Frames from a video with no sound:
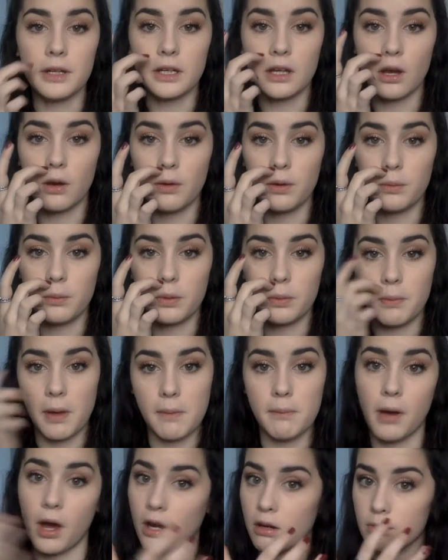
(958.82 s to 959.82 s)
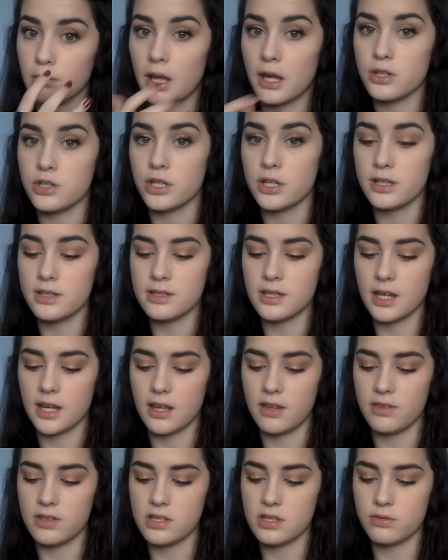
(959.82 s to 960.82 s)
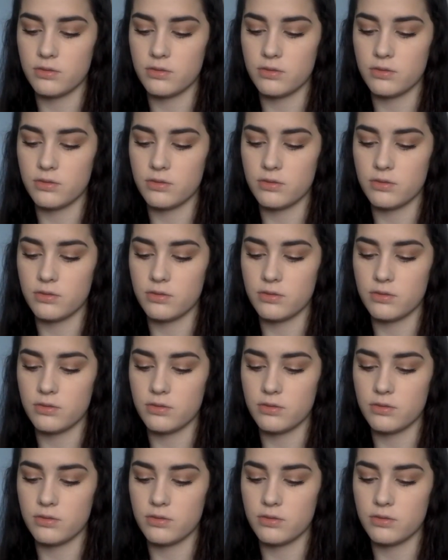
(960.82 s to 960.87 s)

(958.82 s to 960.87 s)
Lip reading: gonna go in with my bottom lashes, and this